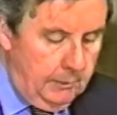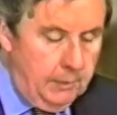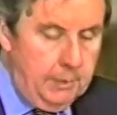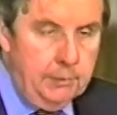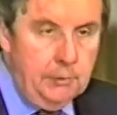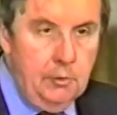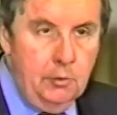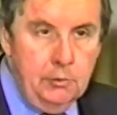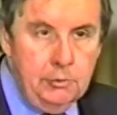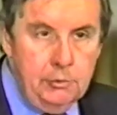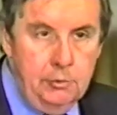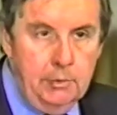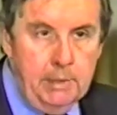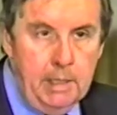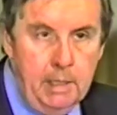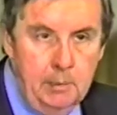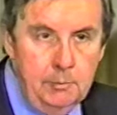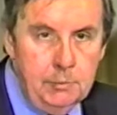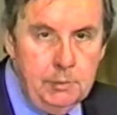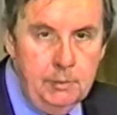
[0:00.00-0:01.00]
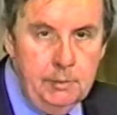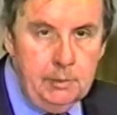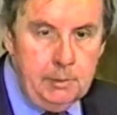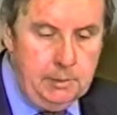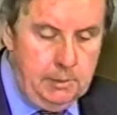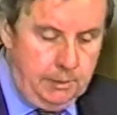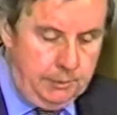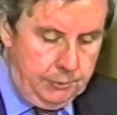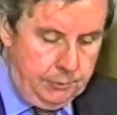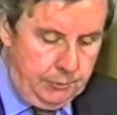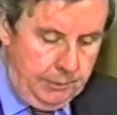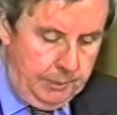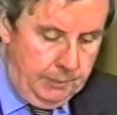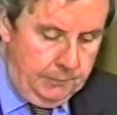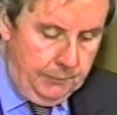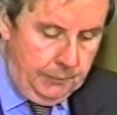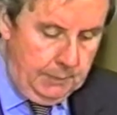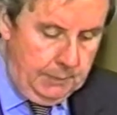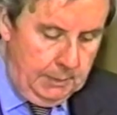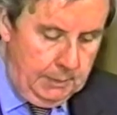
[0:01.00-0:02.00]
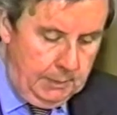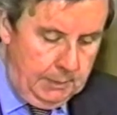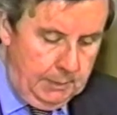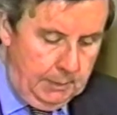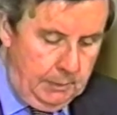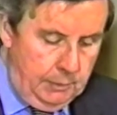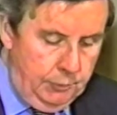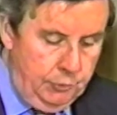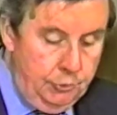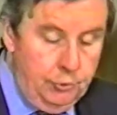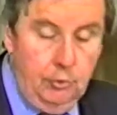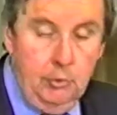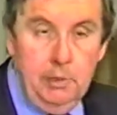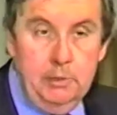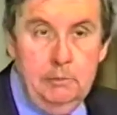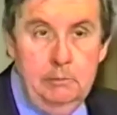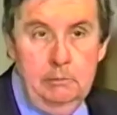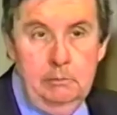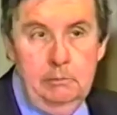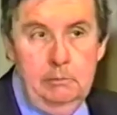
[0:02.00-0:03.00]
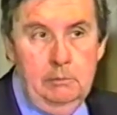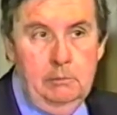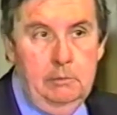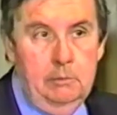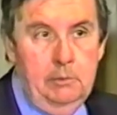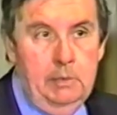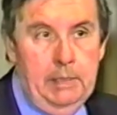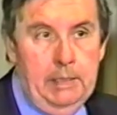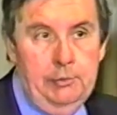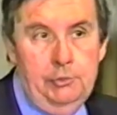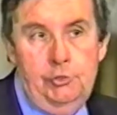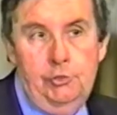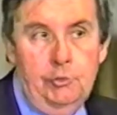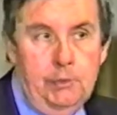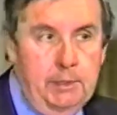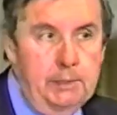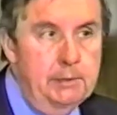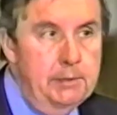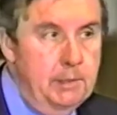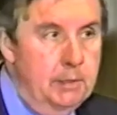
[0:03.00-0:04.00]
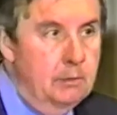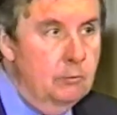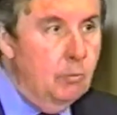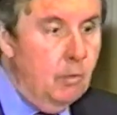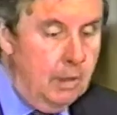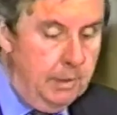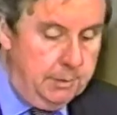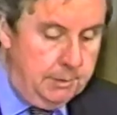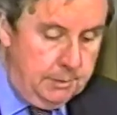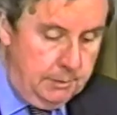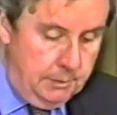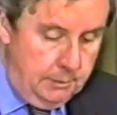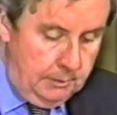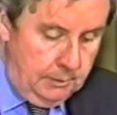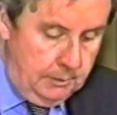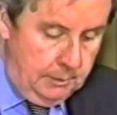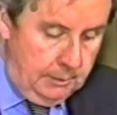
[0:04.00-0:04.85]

that those who came to their country should, and should indeed want,